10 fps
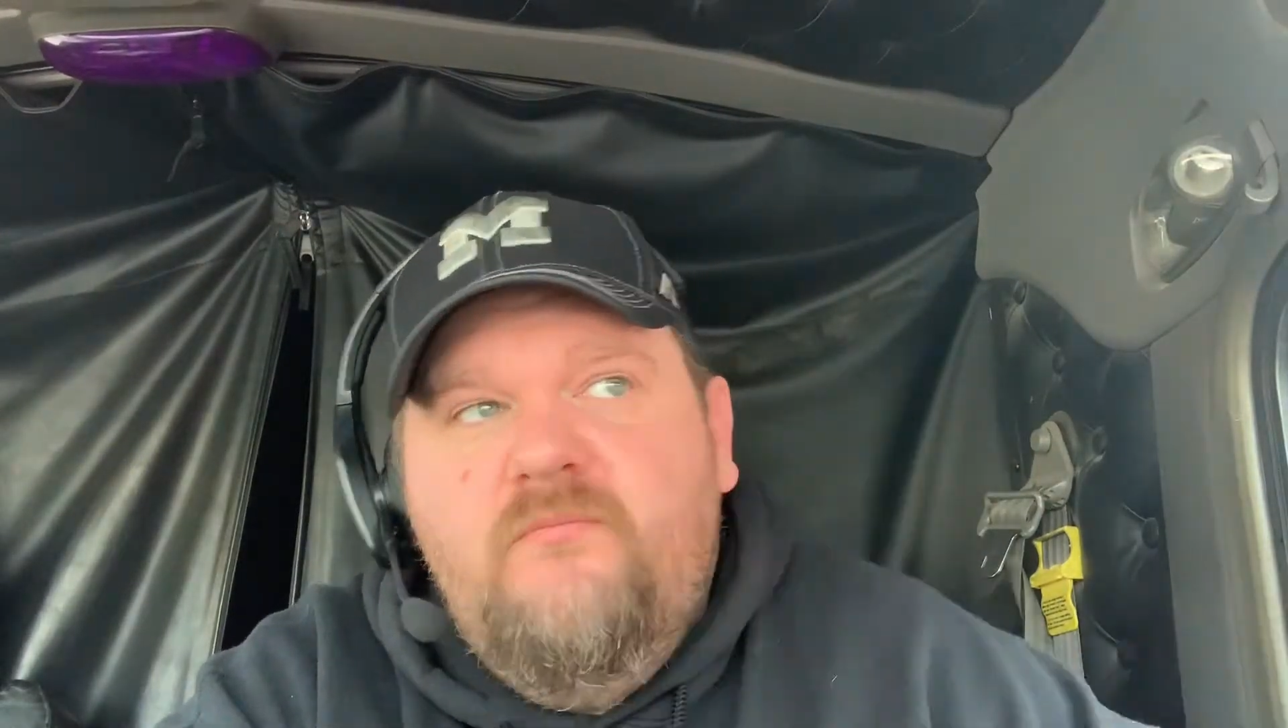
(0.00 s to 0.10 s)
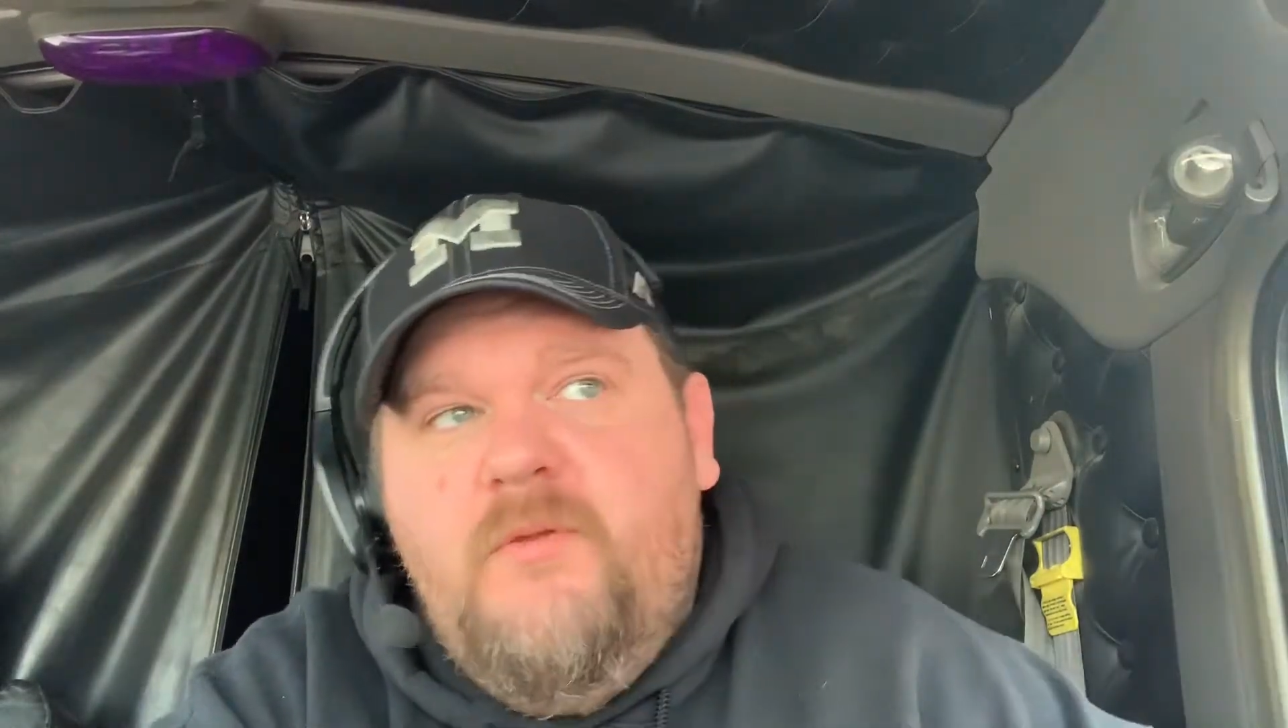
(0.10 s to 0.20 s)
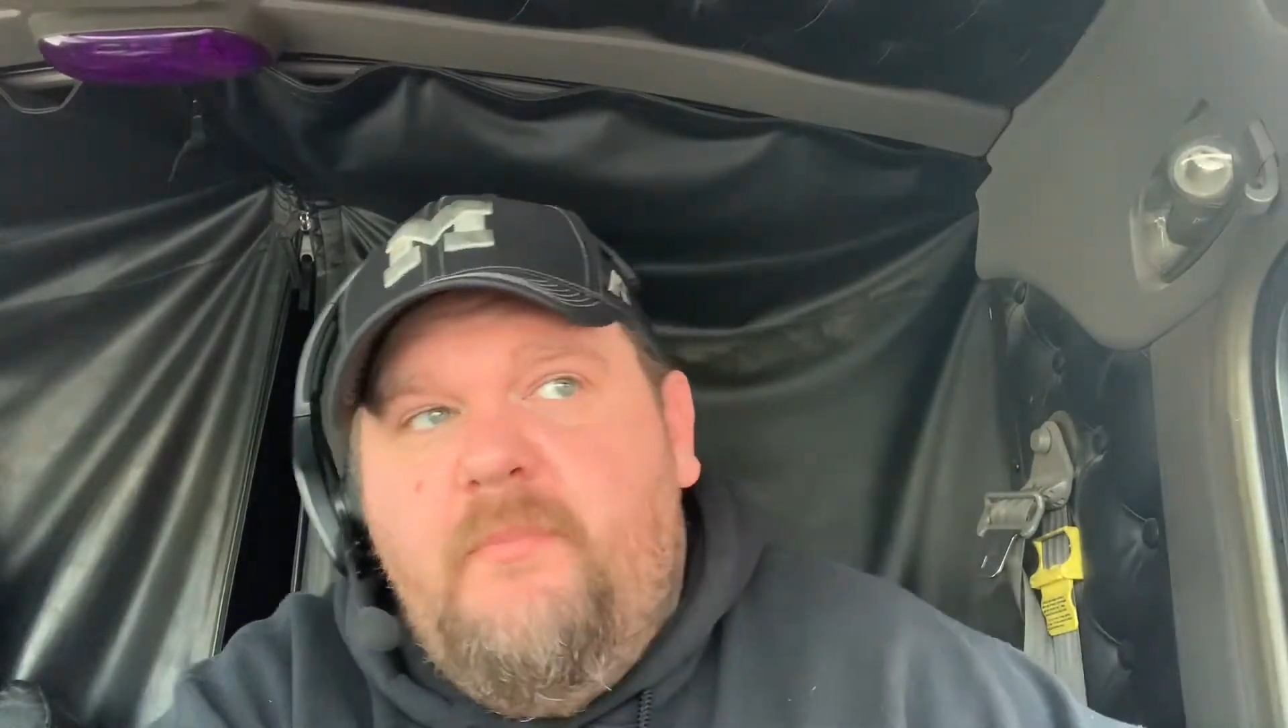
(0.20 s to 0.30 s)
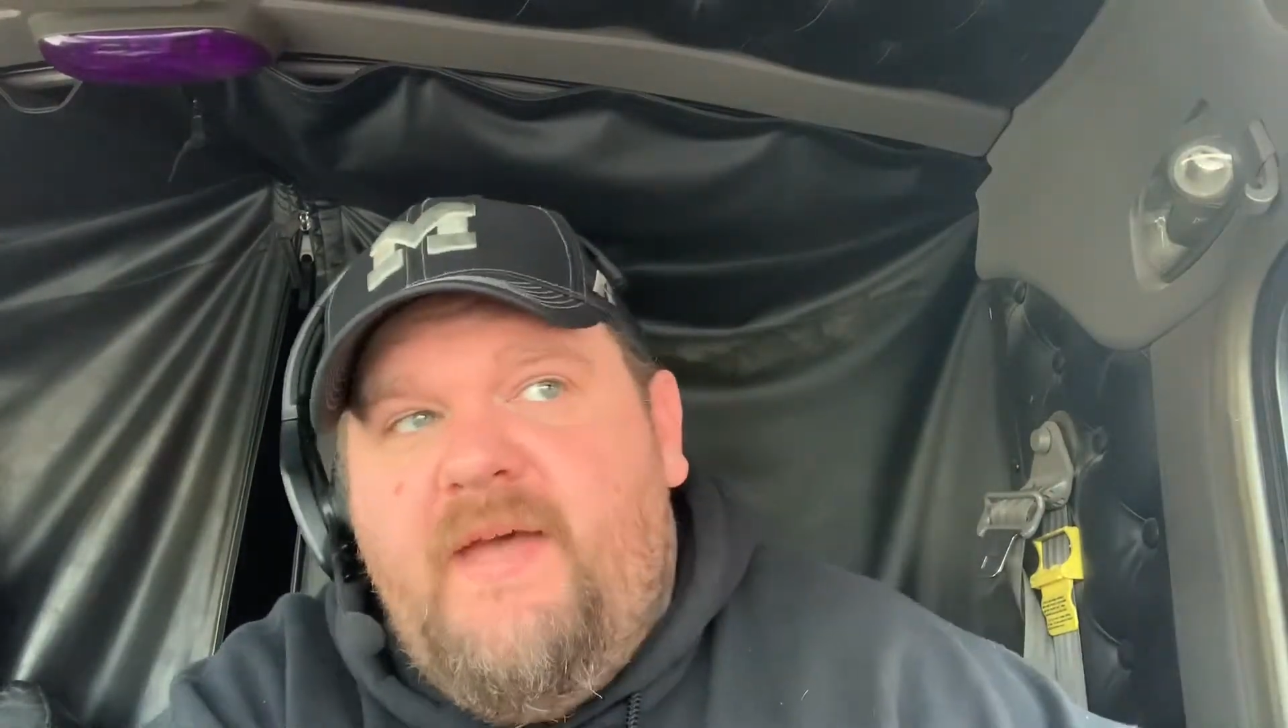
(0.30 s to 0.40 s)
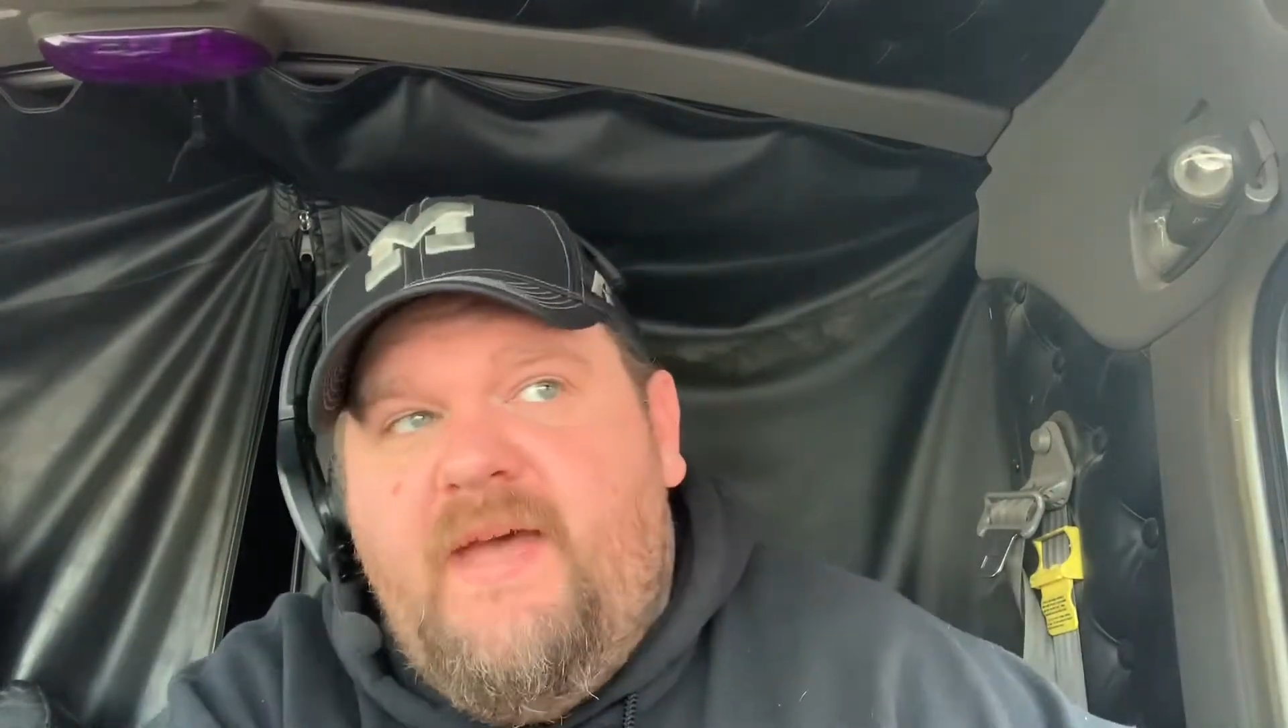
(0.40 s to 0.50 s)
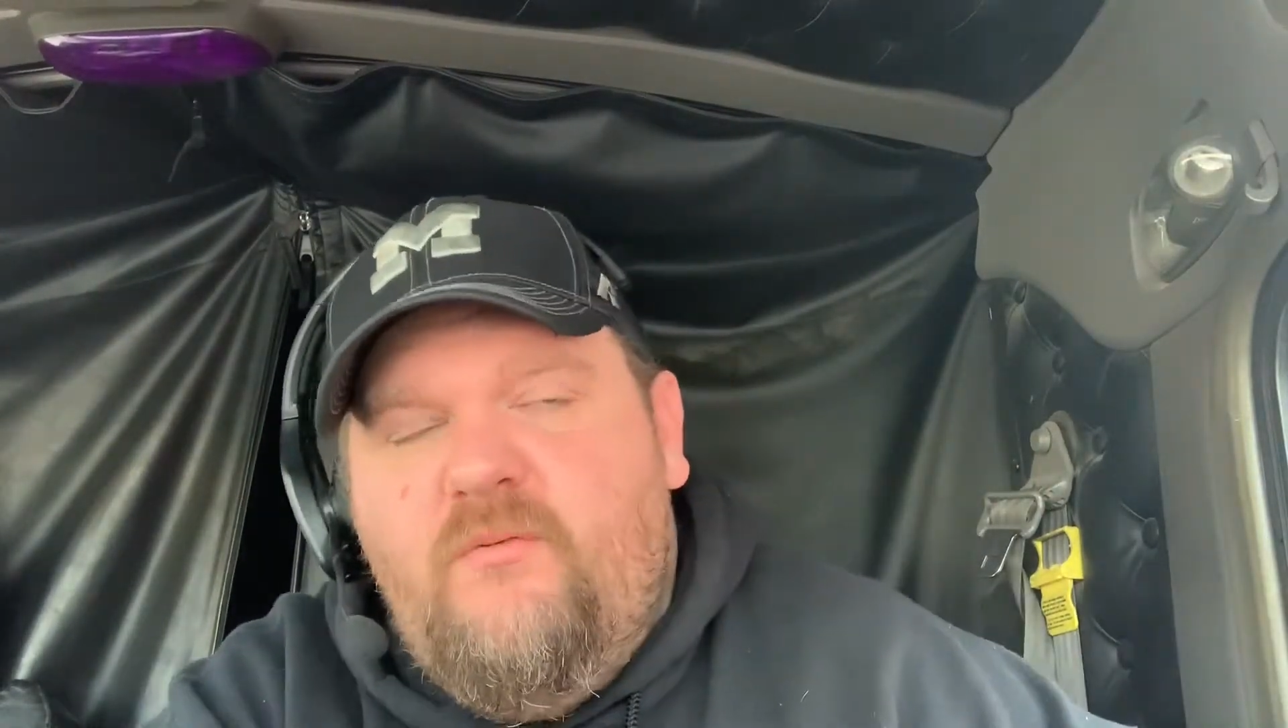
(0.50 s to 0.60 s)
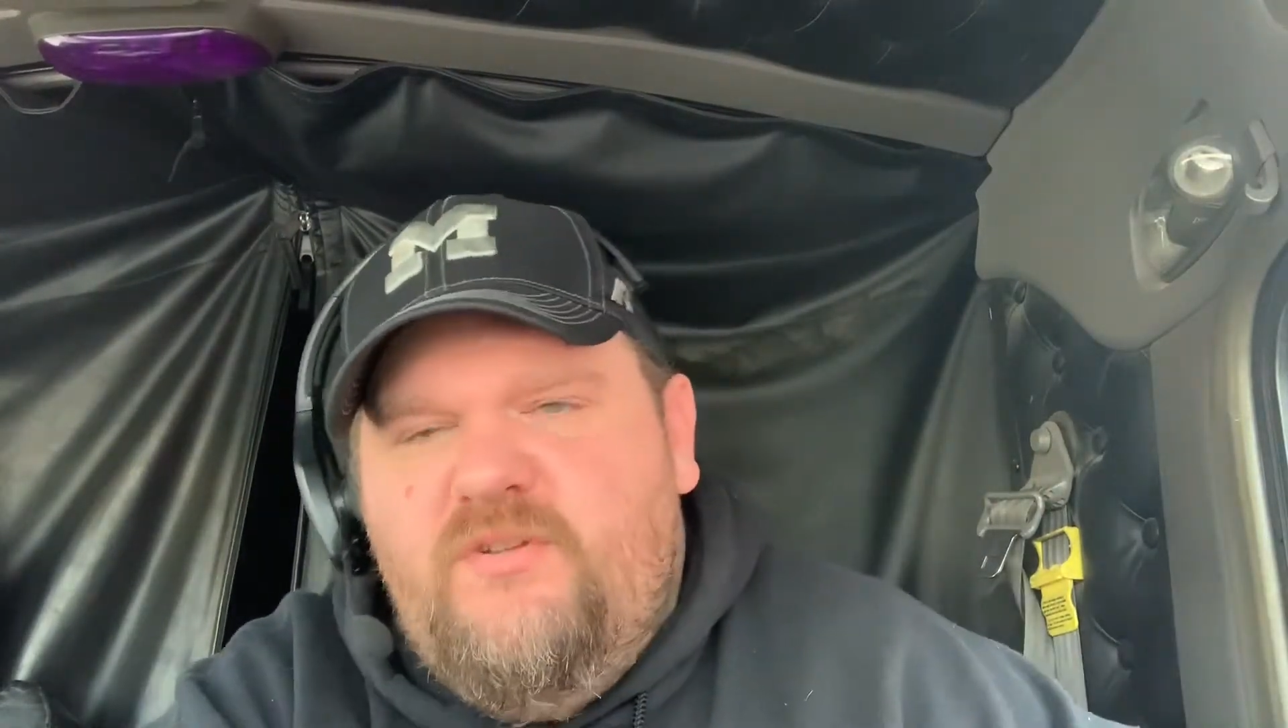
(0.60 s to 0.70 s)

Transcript: the pad,